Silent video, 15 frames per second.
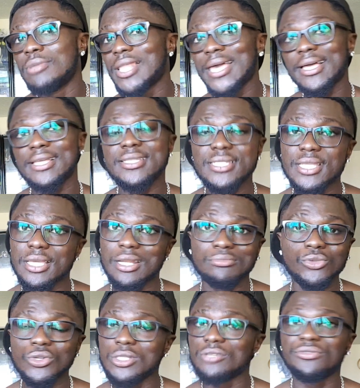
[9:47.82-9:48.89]
Like I said,
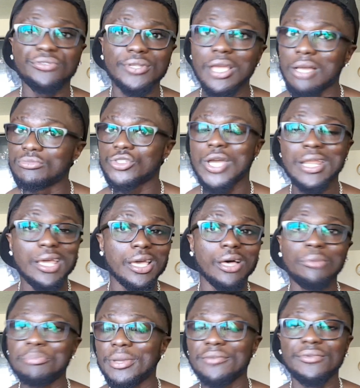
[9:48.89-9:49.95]
I'm doing this for y'all. I'm trying to
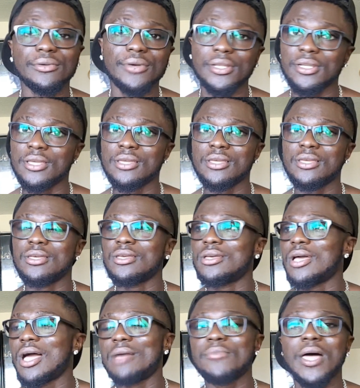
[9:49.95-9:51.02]
help everyone.
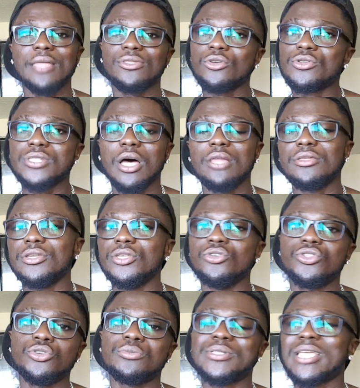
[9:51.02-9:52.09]
I'm not those other
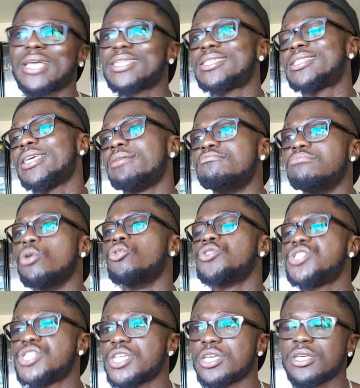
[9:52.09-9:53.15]
YouTubers that say
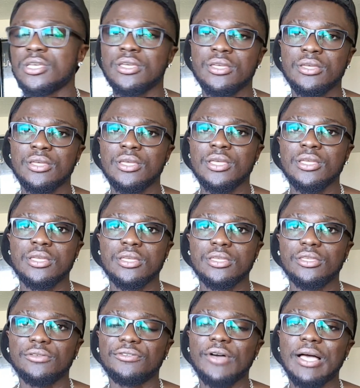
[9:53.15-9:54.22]
bullshit.
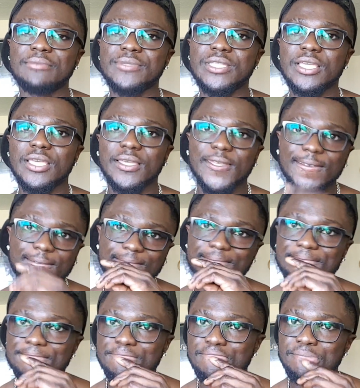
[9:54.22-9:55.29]
You feel what I'm saying?
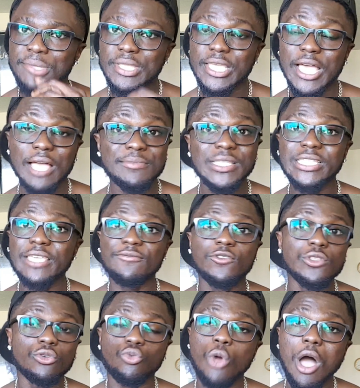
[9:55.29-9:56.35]
I'm just
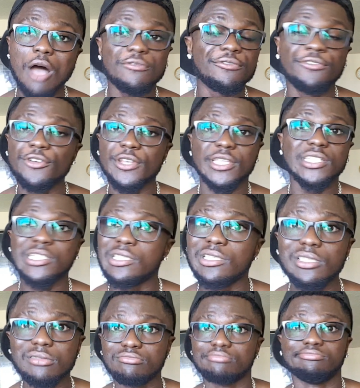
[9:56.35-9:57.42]
giving you the raw footage.
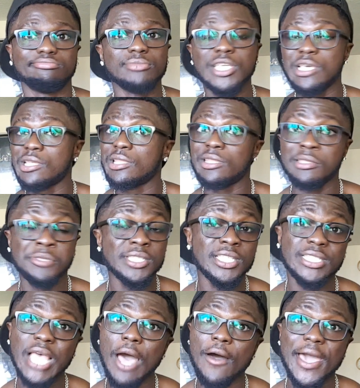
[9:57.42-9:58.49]

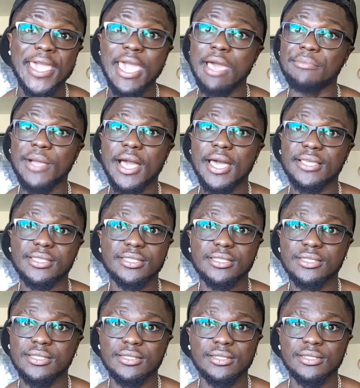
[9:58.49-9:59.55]
This is how I am, guys.
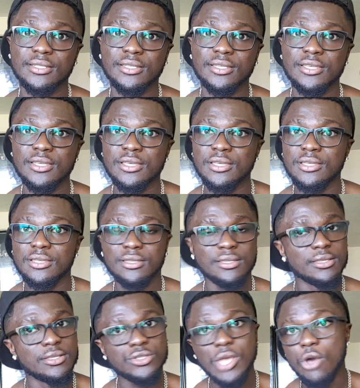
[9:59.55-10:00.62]

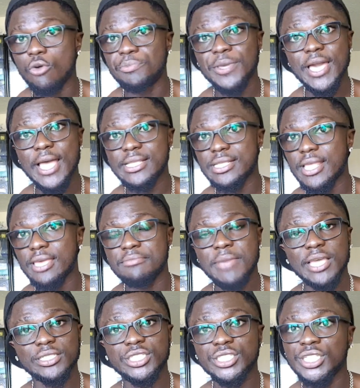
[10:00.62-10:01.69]
So I hope you guys
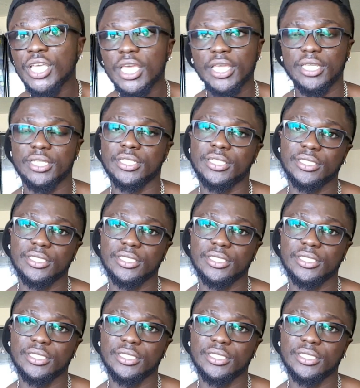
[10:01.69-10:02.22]
like my shit.